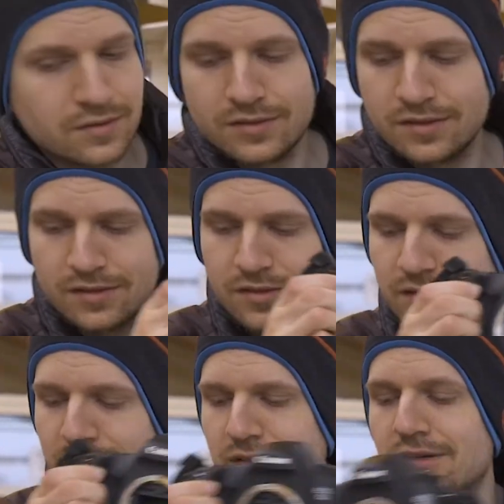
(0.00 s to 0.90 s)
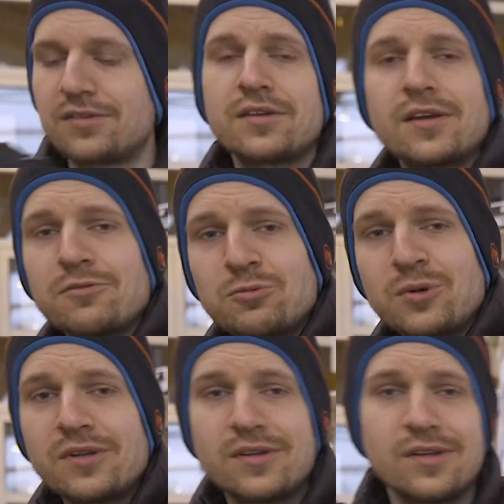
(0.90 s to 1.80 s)
yeah, and then I think
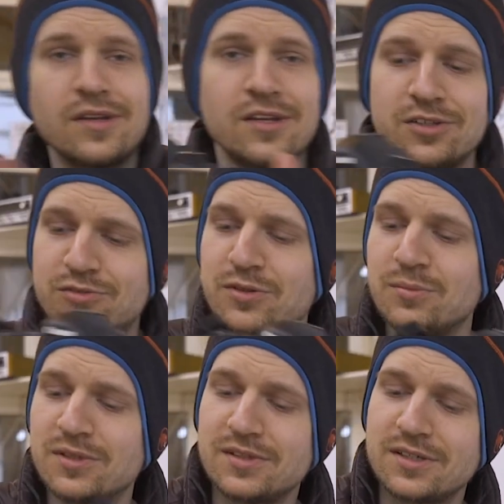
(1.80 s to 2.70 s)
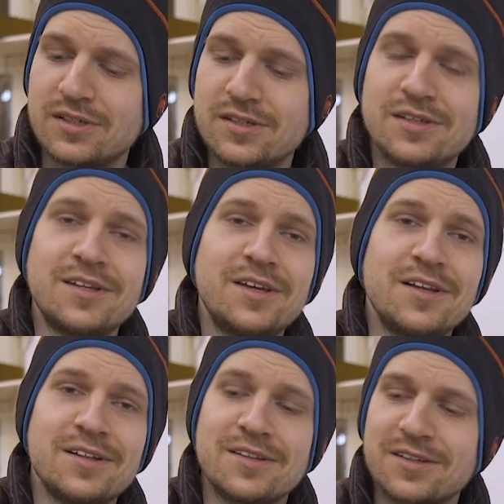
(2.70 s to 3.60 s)
everyone is familiar
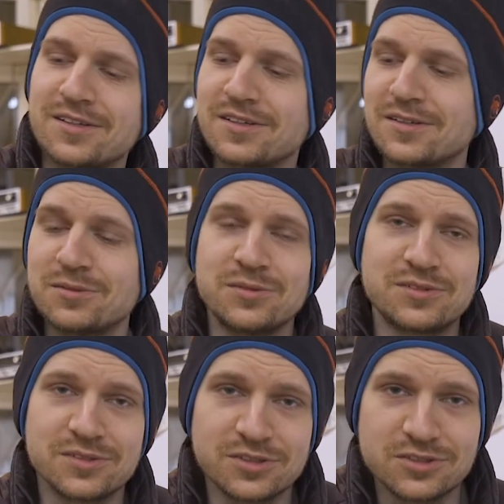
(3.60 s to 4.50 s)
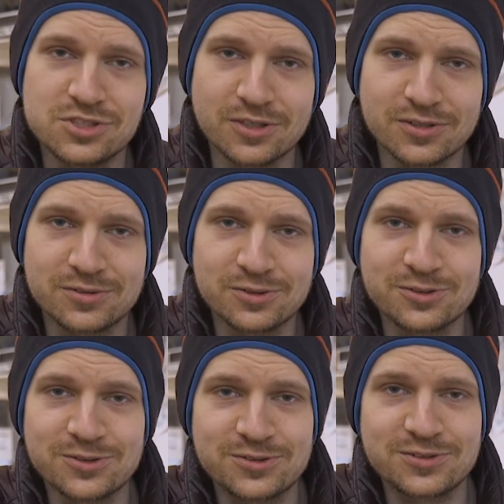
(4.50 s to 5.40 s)
with the
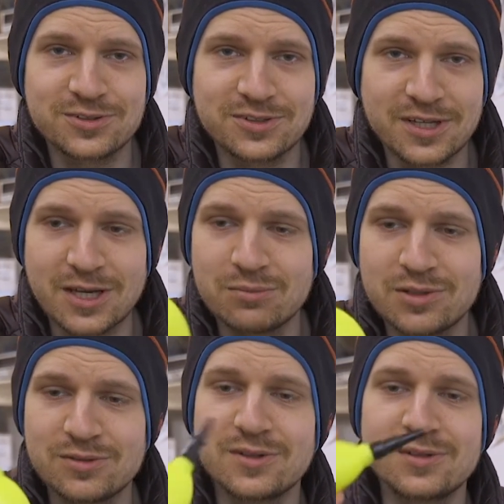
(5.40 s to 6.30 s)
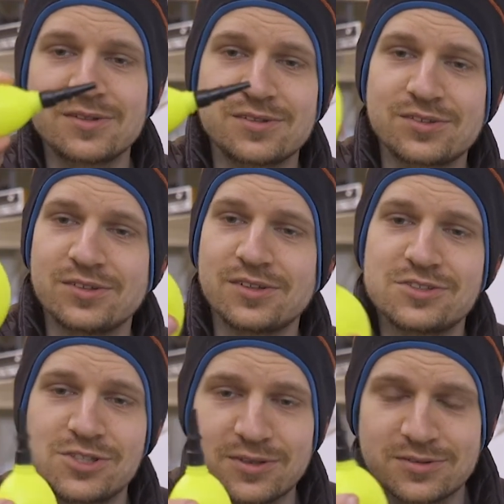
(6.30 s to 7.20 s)
Giotto's air blower. This is not a
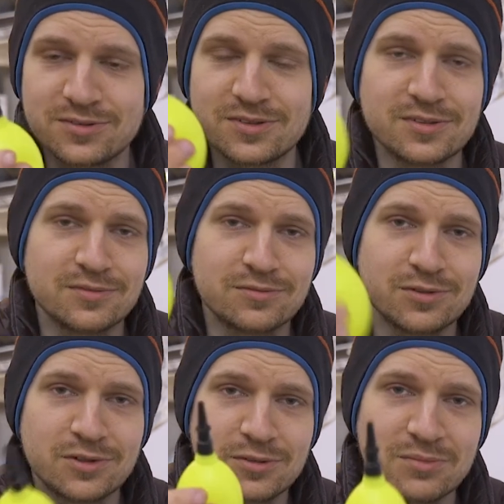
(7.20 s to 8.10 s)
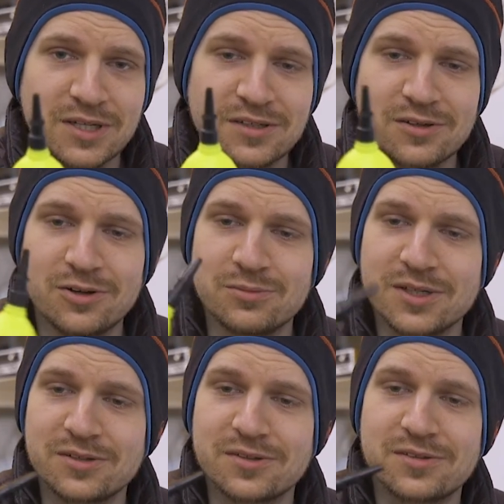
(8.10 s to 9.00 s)
Giotto's, I forgot mine at home. I
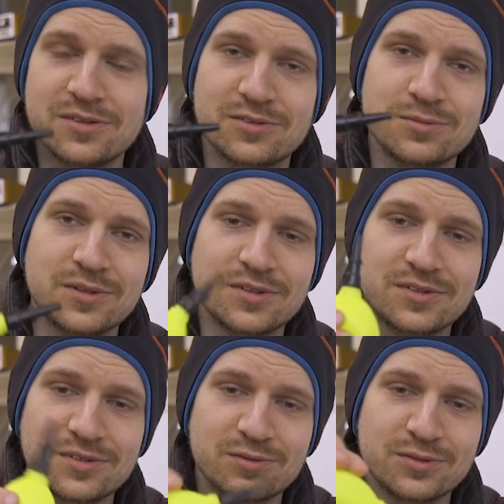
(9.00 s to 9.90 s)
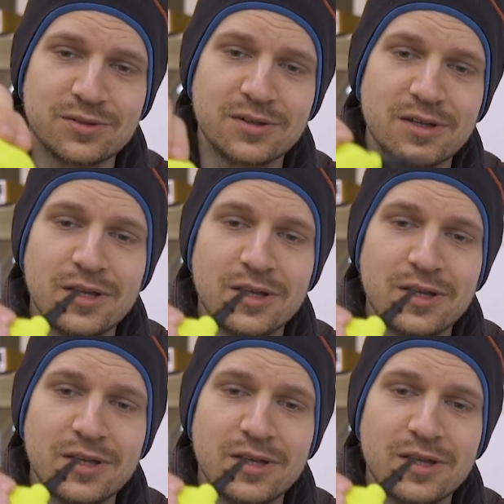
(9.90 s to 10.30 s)
got this one. This is for